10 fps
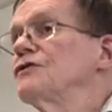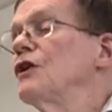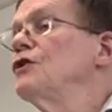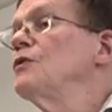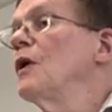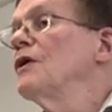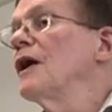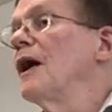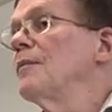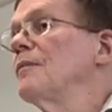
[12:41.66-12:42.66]
So who woke
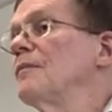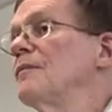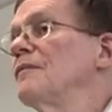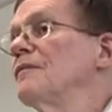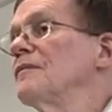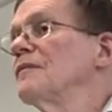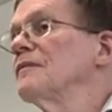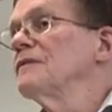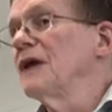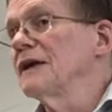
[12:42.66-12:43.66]
up?
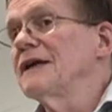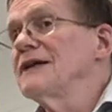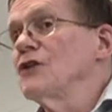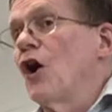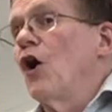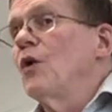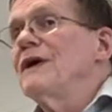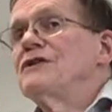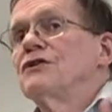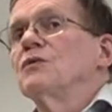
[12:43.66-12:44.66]
Dante. Dante's
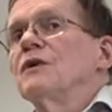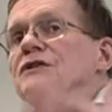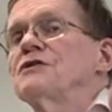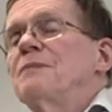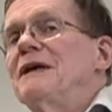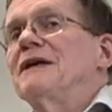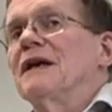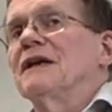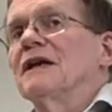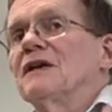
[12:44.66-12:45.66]
always the one
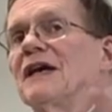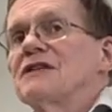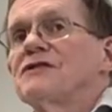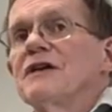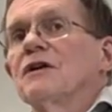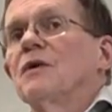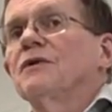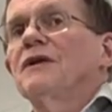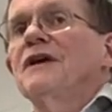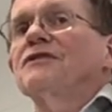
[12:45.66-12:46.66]
speaking, unless they're
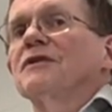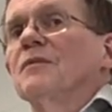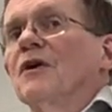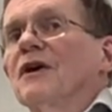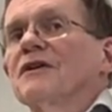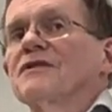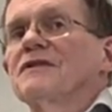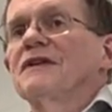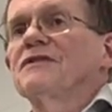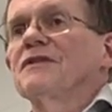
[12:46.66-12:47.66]
quotation marks
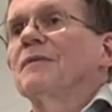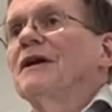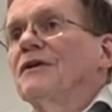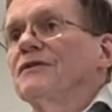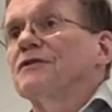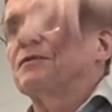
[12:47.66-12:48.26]
and somebody else.